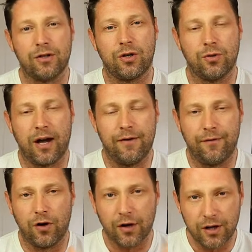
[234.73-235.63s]
It's called a
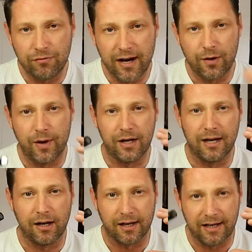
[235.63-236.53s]
vlogging rig, where you can
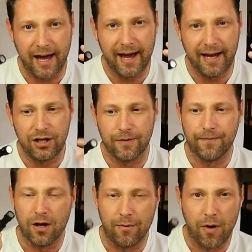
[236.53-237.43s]
get like a cage,
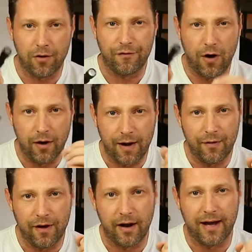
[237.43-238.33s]
a microphone and
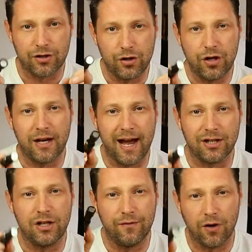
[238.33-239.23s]
everything like that, so you can
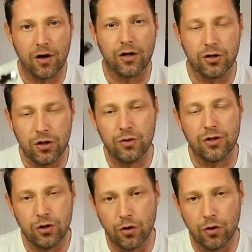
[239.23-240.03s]
actually vlog using